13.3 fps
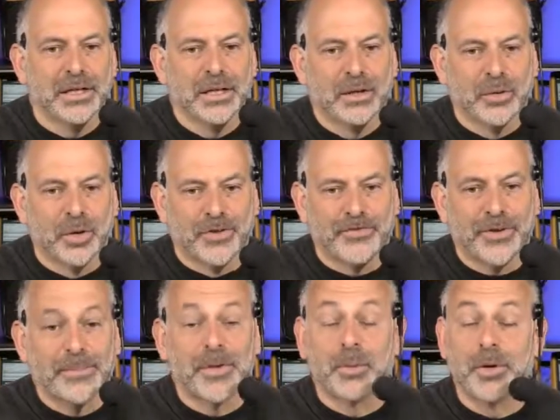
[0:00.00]
or
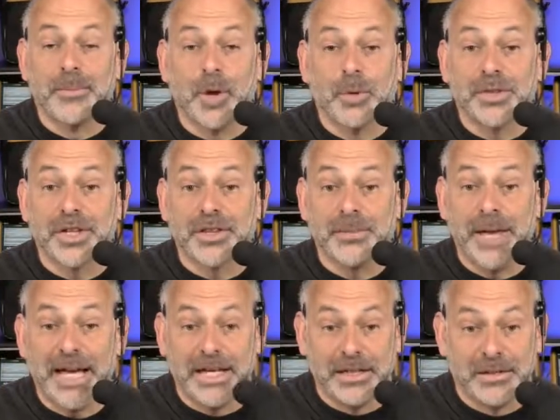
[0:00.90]
from the remote to the
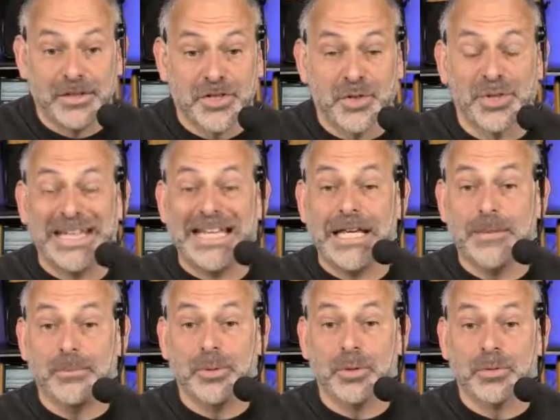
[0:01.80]
main, so the
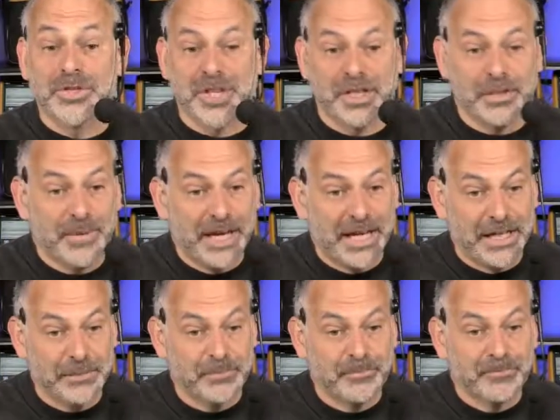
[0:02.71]
input was on the
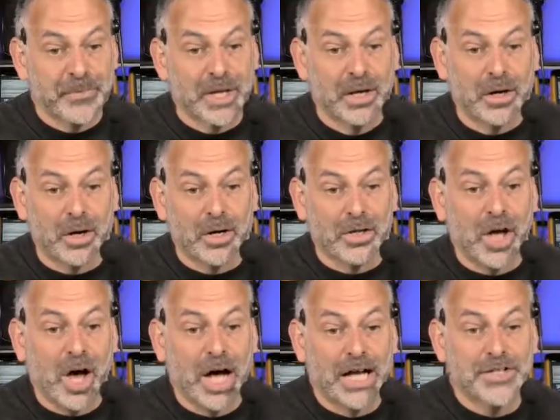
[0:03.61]
main, our
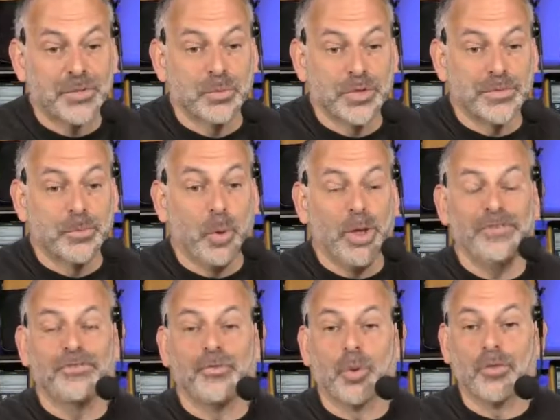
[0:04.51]
loss was
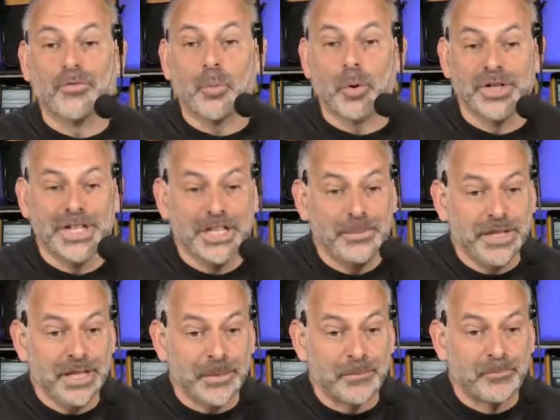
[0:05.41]
0.44
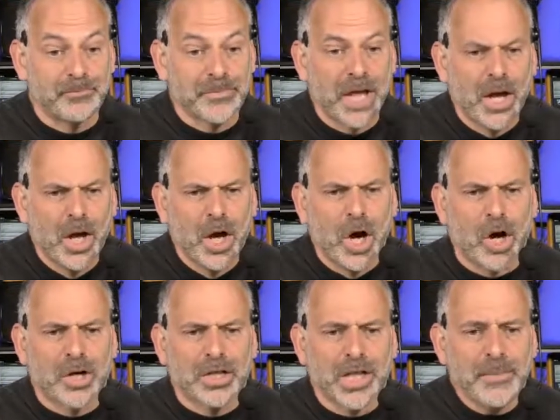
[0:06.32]
dB.
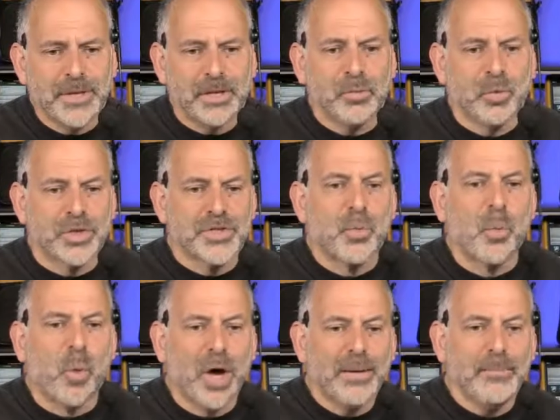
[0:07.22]
Our limit was
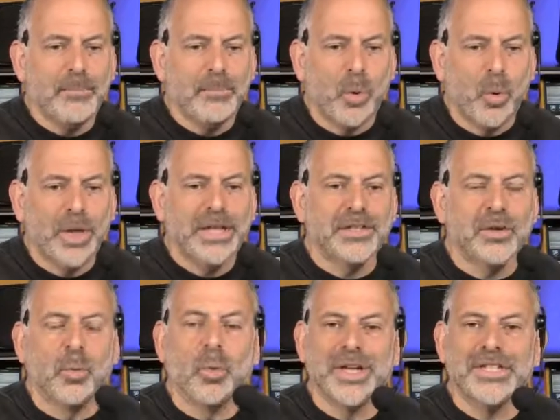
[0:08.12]
1.16
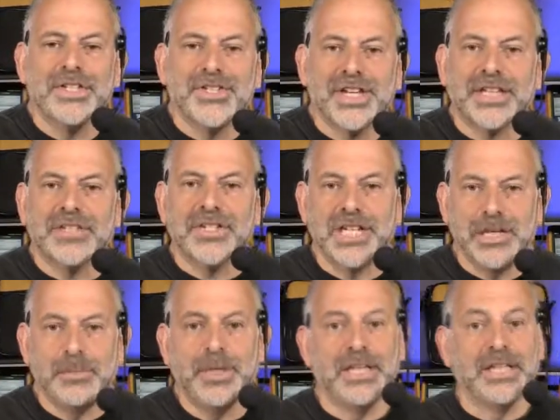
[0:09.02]

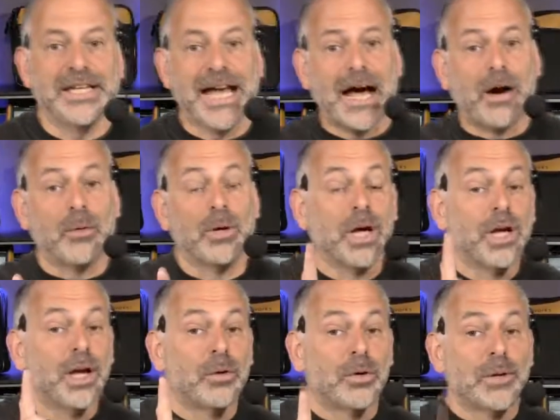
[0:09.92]
dB. Now,
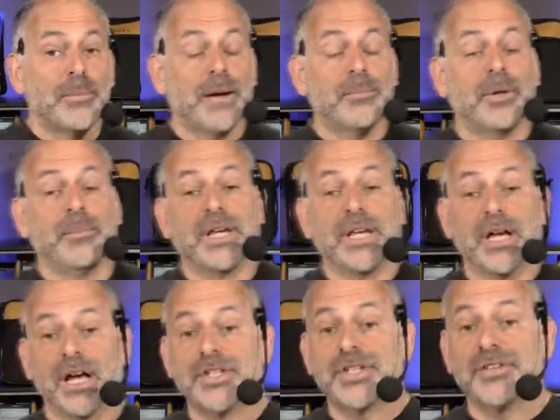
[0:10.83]
remember,
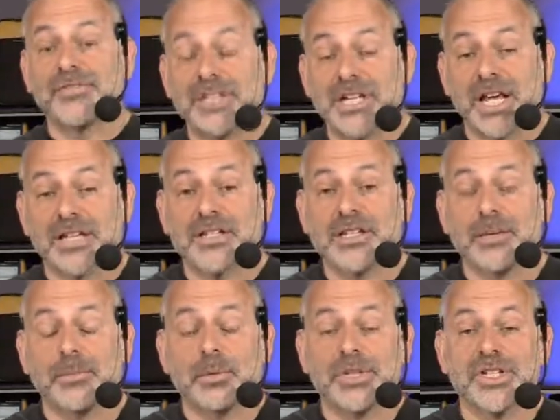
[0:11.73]
because of the test
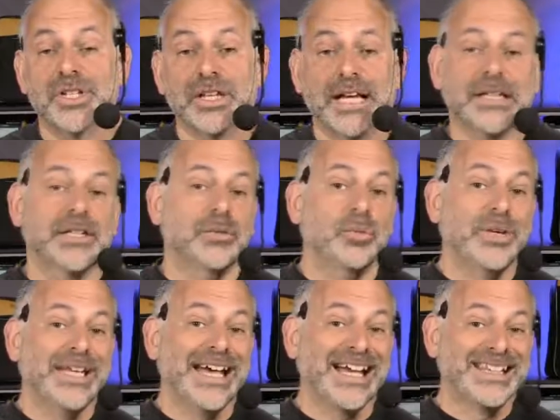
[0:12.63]
limit we selected,
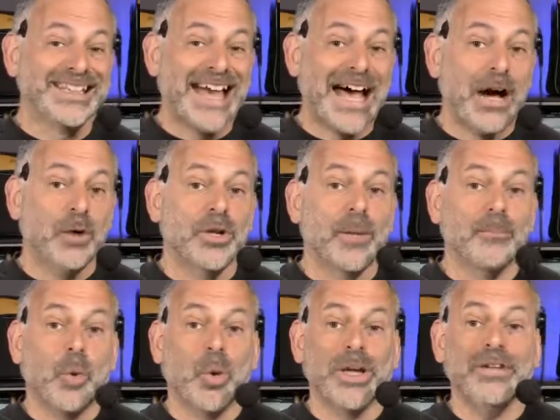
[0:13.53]
we allowed
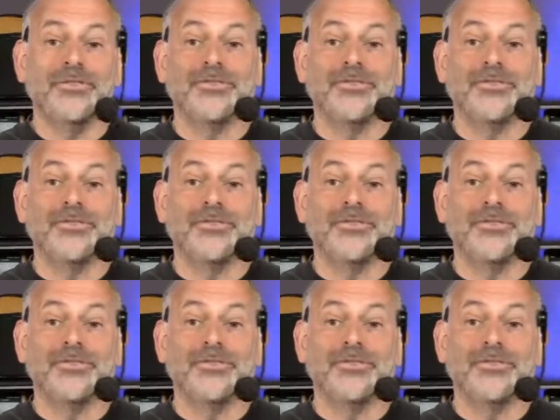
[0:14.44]
0.5